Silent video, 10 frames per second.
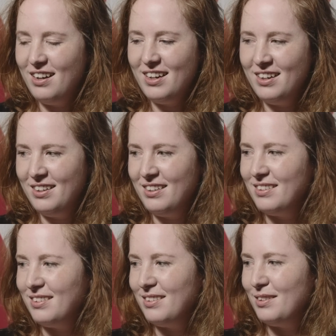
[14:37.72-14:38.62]
uh,
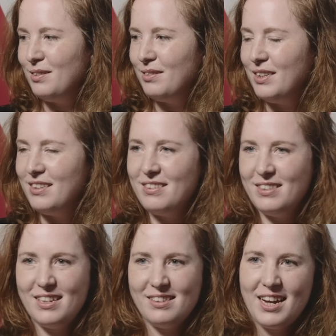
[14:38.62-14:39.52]

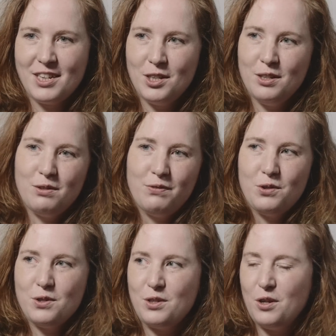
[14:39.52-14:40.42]
C-sections
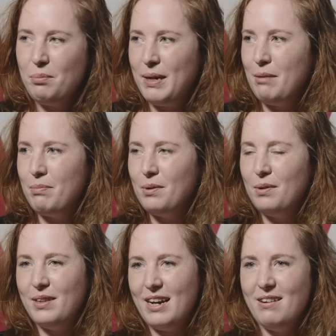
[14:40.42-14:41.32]
forced on
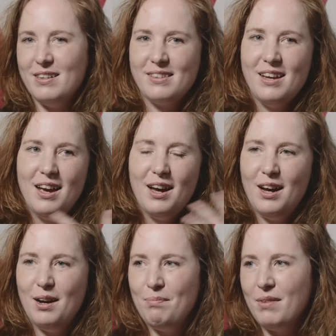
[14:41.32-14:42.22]
people. There is
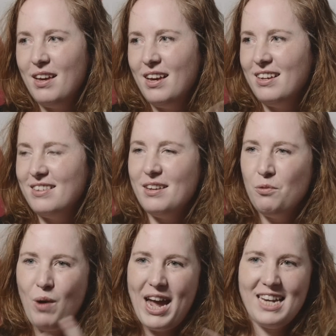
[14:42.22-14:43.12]
um,
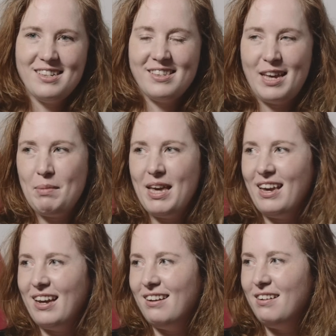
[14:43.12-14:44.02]
wage
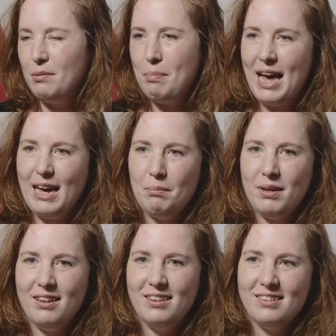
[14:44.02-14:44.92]
skimming,
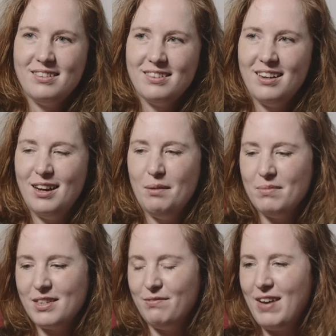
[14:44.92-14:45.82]
underpayment,
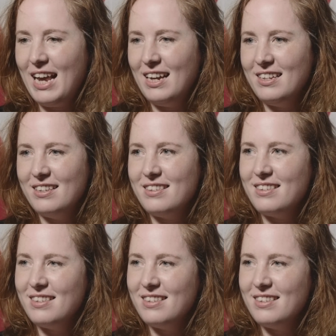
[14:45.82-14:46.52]
um, surveillance,